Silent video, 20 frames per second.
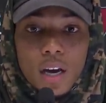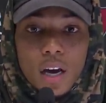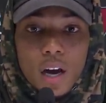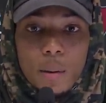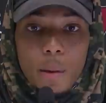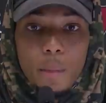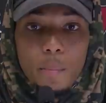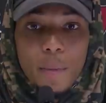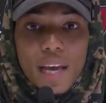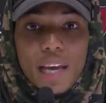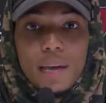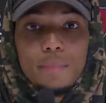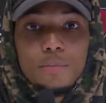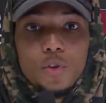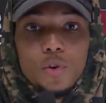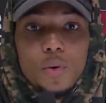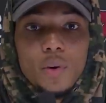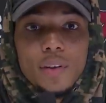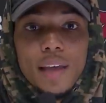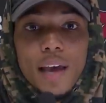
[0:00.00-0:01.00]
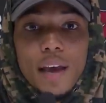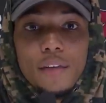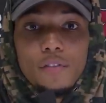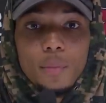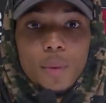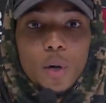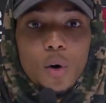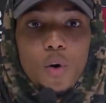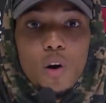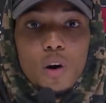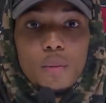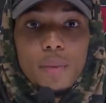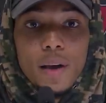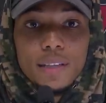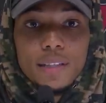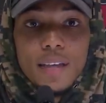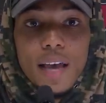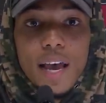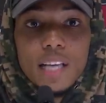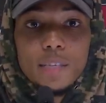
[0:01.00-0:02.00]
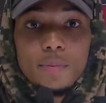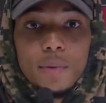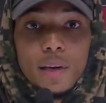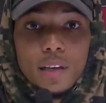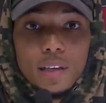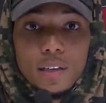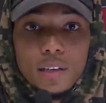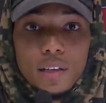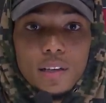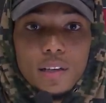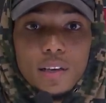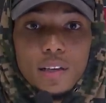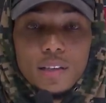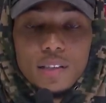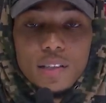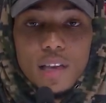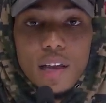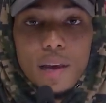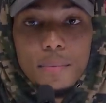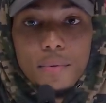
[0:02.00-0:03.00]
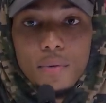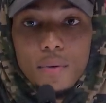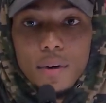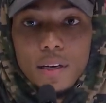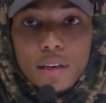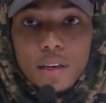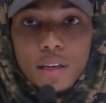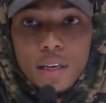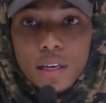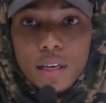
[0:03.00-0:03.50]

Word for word: Um, and by him doing that from a quarterback's aspect and, and, and standpoint,